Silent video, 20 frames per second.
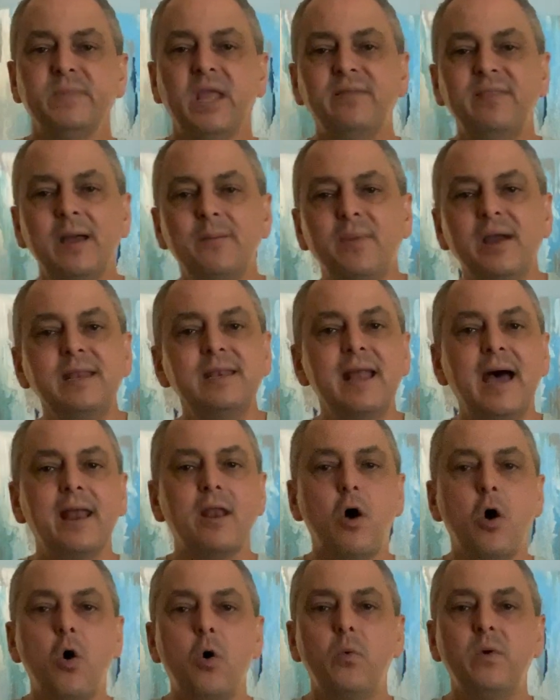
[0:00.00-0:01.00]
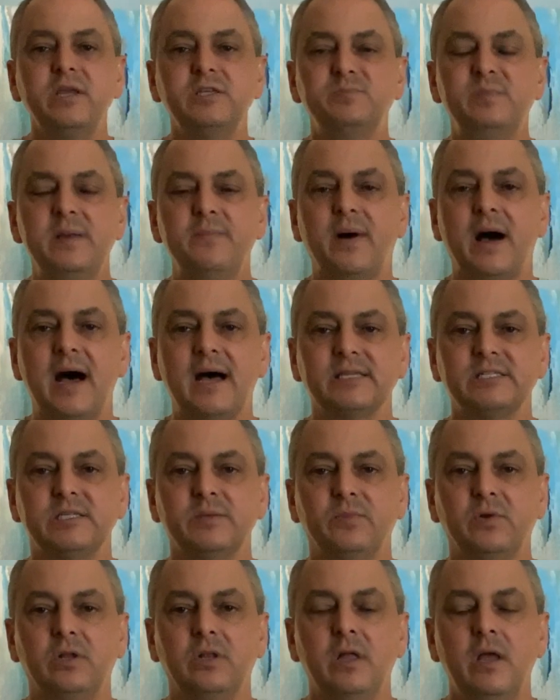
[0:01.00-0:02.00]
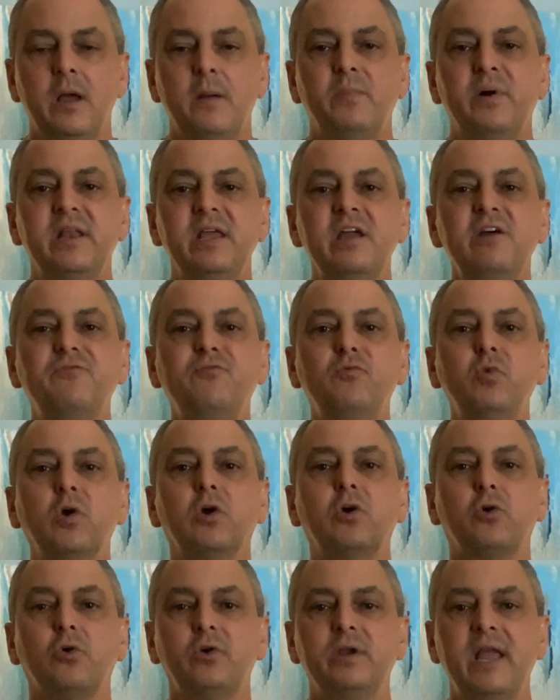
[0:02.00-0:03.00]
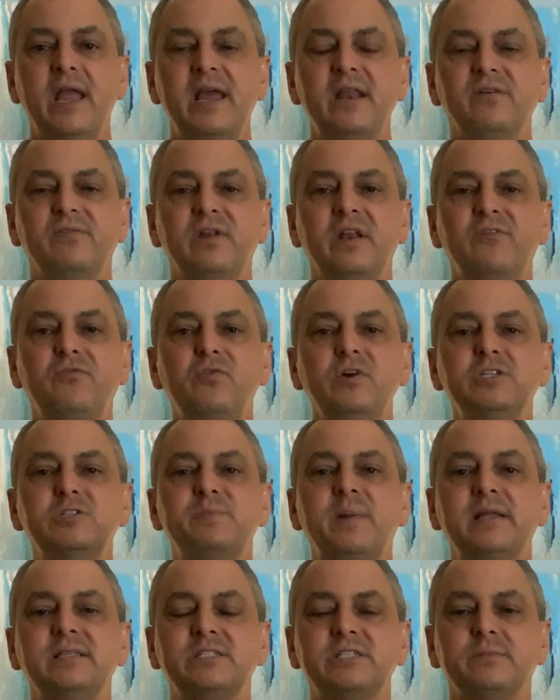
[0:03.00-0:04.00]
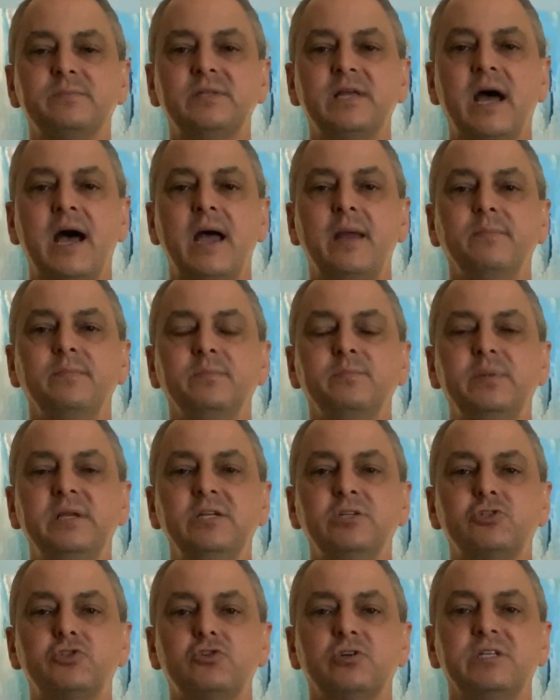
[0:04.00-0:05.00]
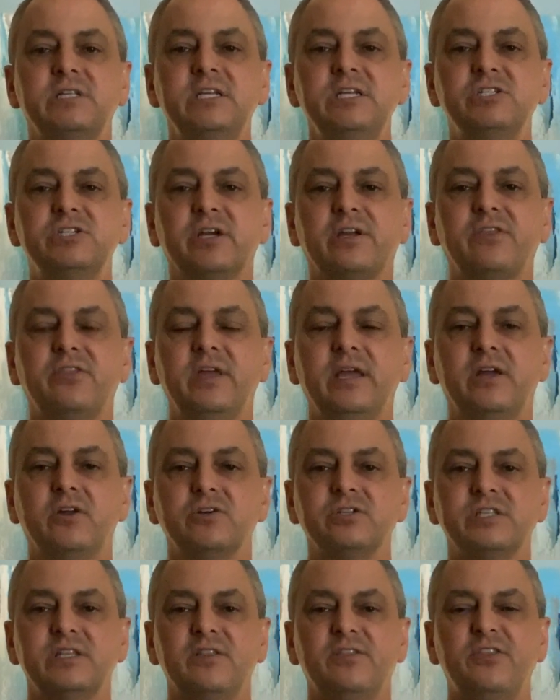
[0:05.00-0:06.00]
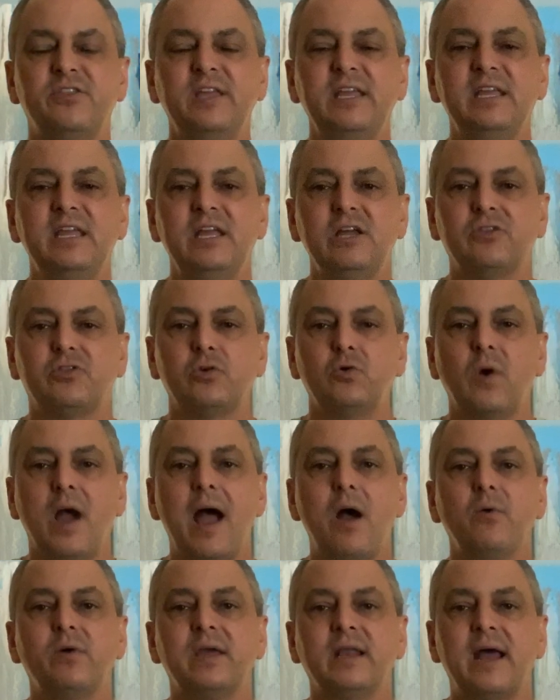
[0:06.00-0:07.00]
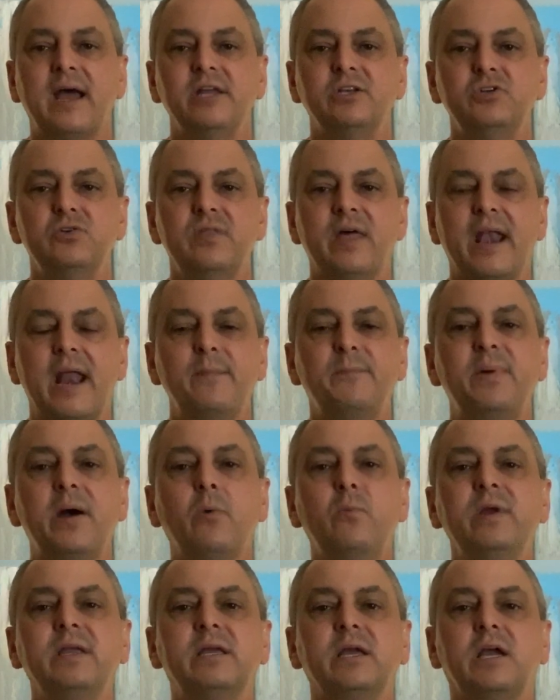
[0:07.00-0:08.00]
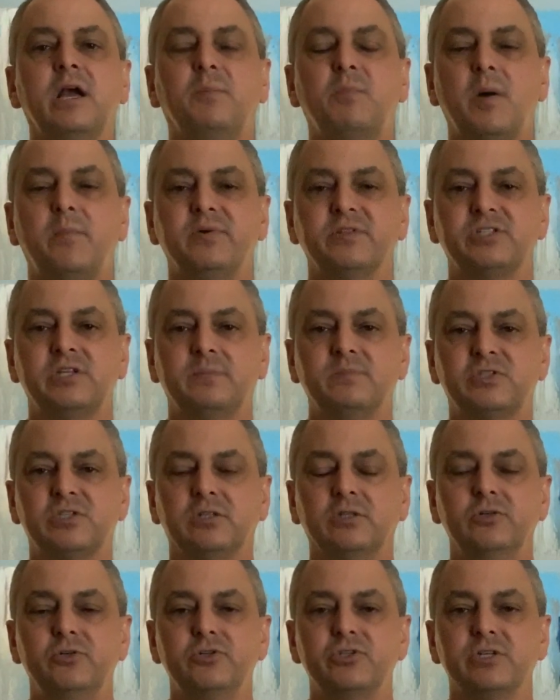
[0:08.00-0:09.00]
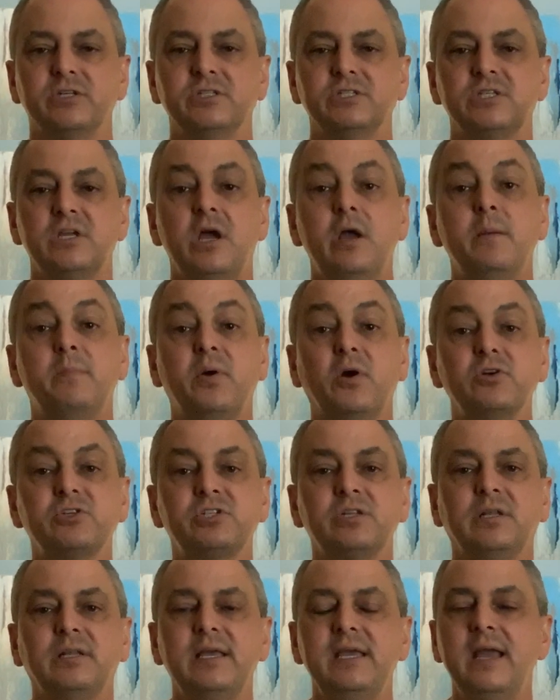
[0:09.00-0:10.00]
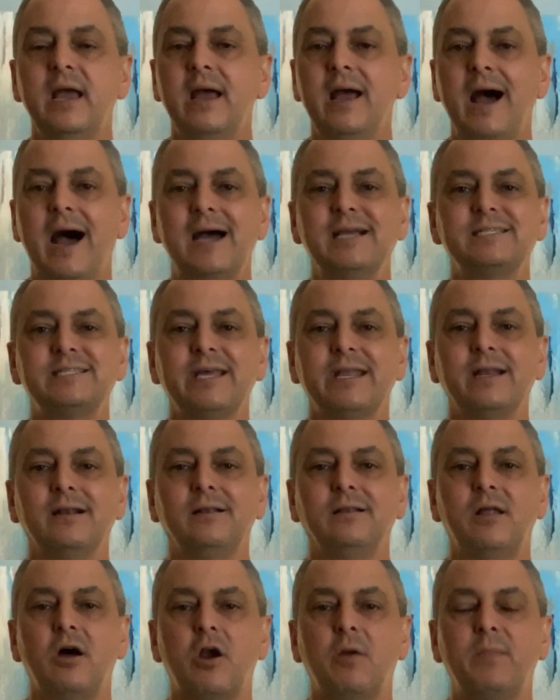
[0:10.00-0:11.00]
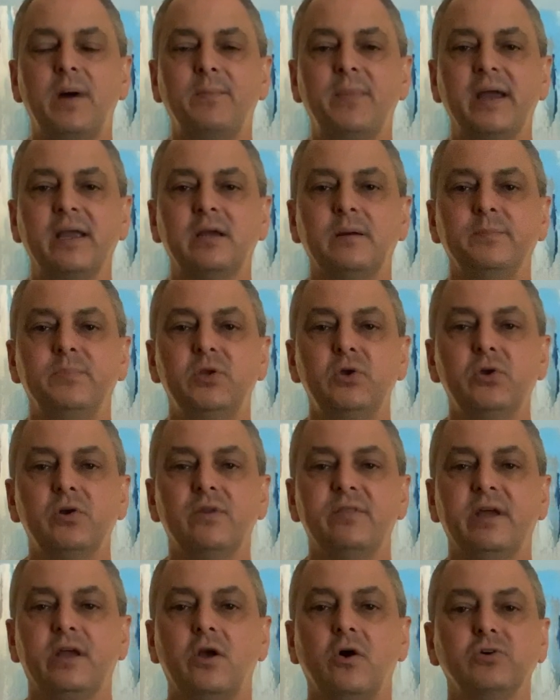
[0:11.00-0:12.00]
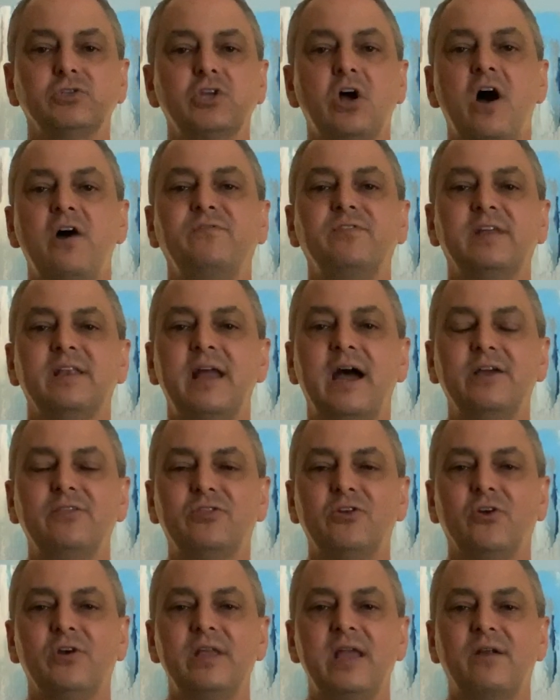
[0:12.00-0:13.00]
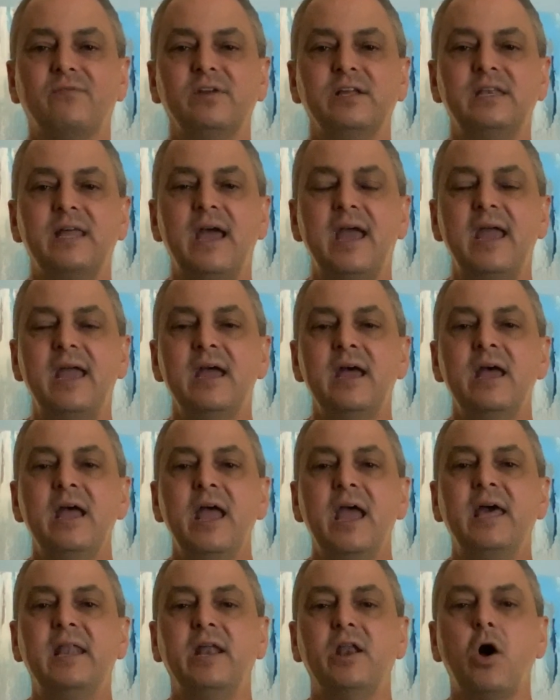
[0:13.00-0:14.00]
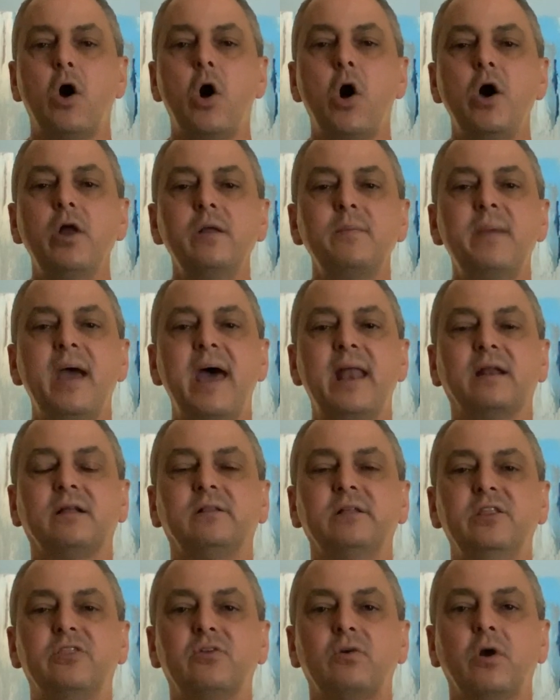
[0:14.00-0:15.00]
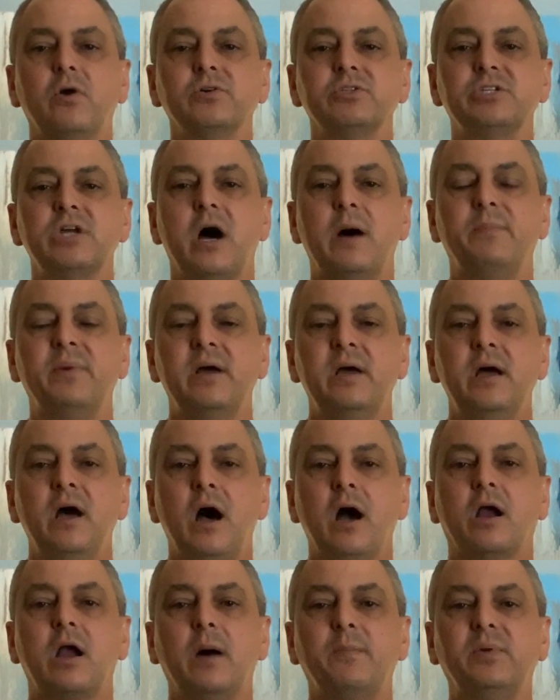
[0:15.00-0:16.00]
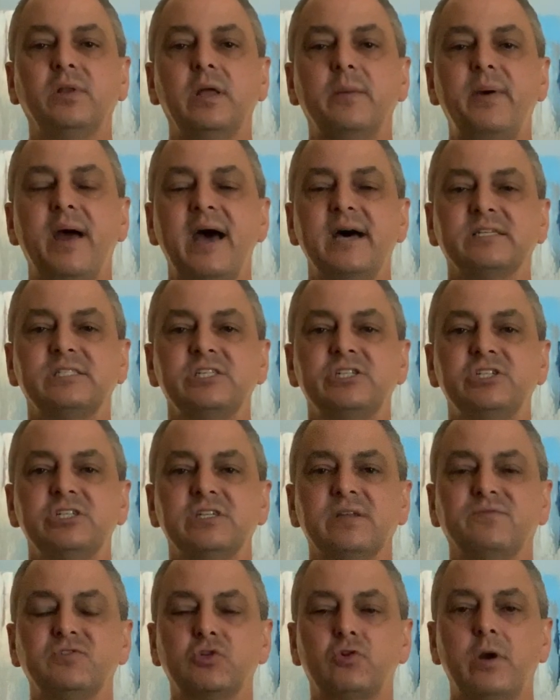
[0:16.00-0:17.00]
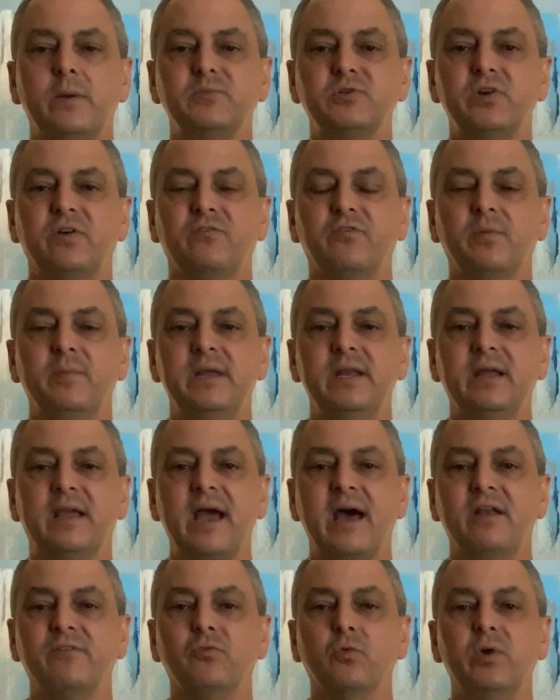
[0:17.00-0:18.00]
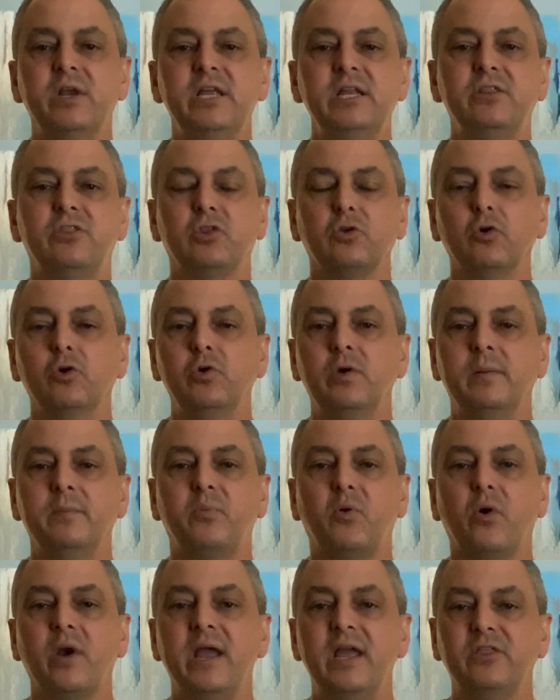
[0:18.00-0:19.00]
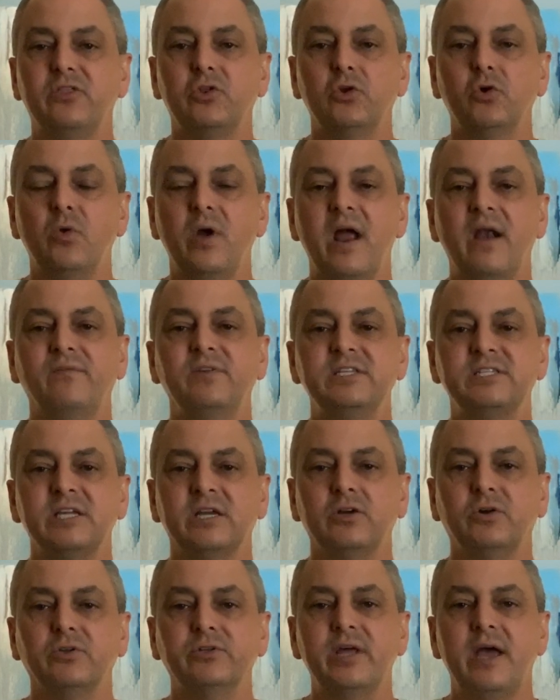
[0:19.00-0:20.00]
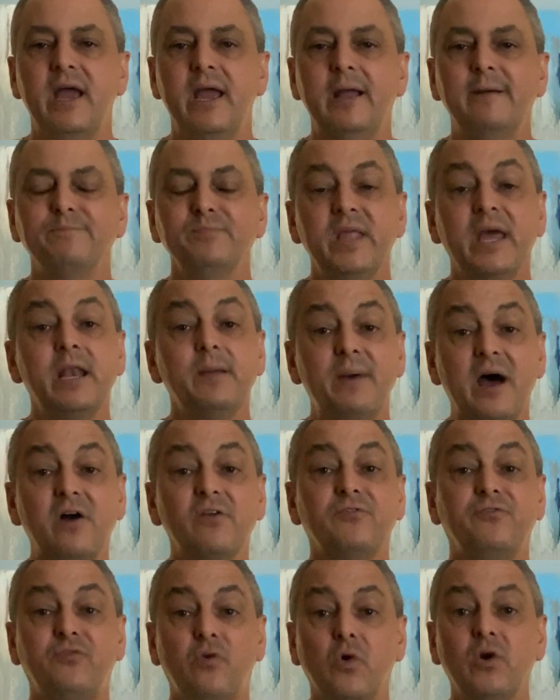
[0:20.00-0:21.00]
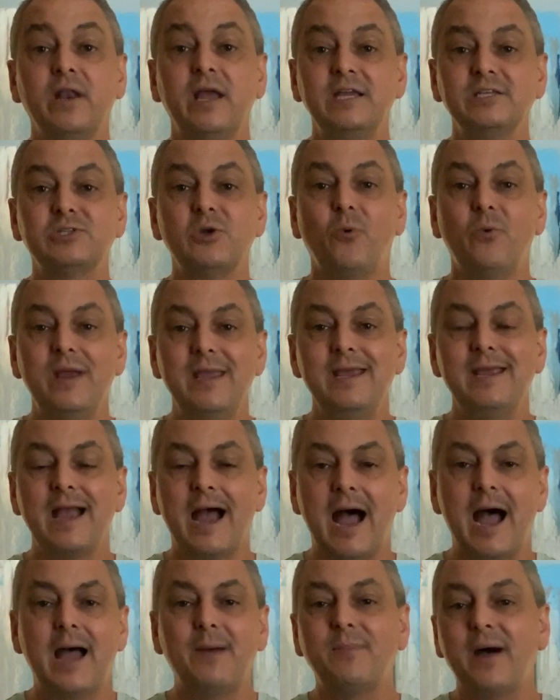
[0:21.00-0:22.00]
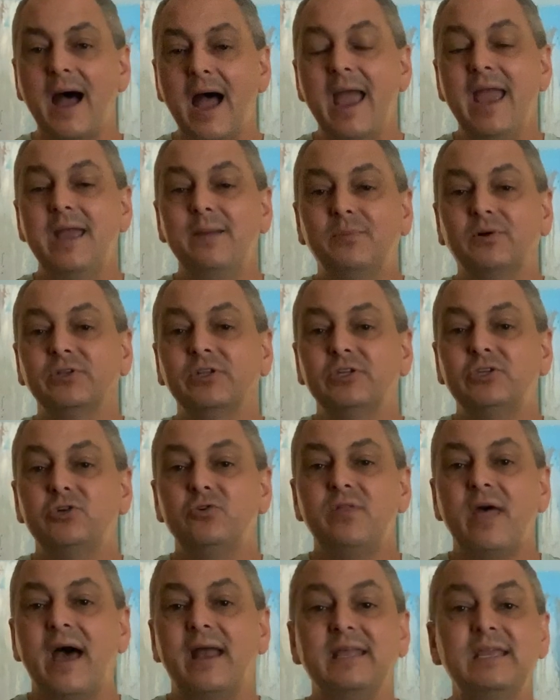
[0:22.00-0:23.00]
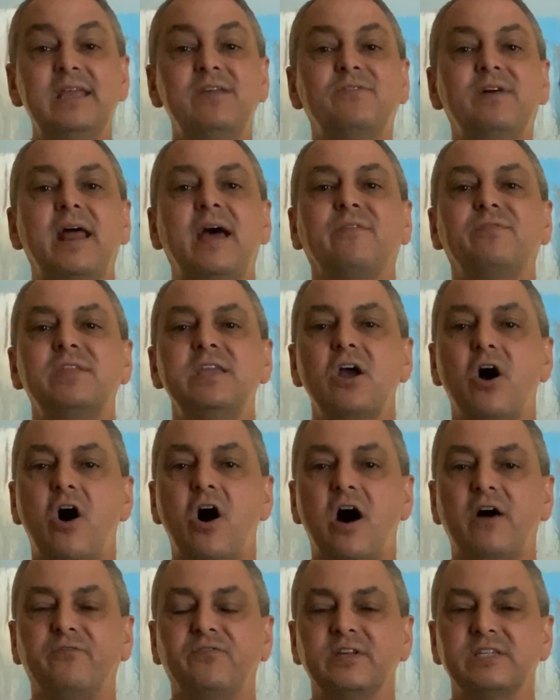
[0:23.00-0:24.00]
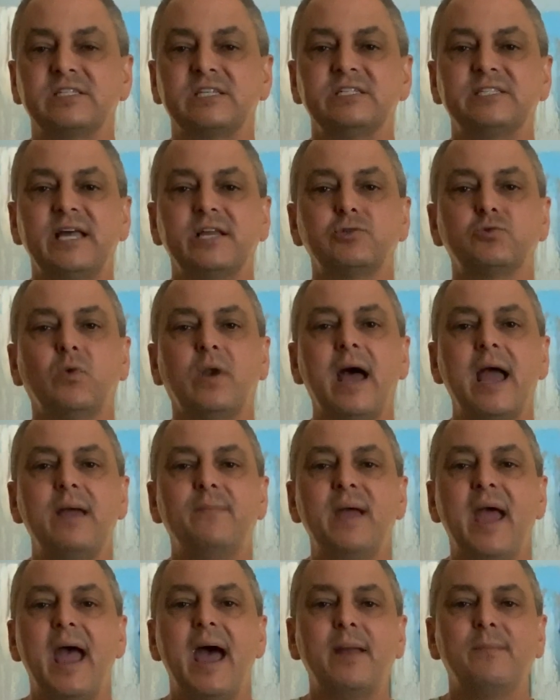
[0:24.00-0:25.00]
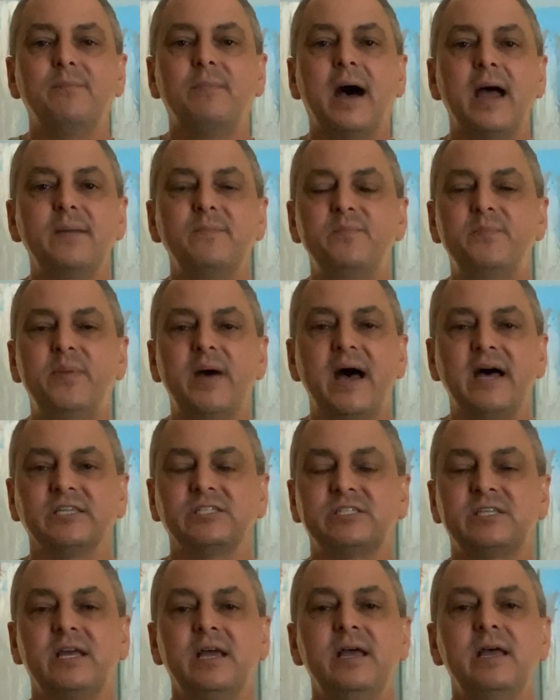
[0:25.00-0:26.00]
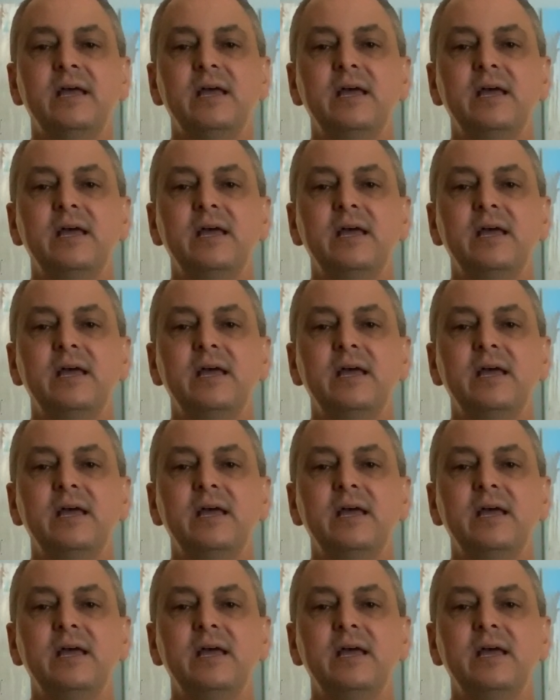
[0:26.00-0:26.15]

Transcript: And that might not always be possible. But if we're creative and if we spend some time being strategic thinkers and thinking through how can I do that, I bet we can come up with some solutions. Personally, I set an alarm on my computer that goes off at 9:30 every day and it automatically throws up a couple of passages of scripture for me to kind of read through and pray through every single day. And about 4 days a week, I'm able to do that even at the office because that's when I am at my best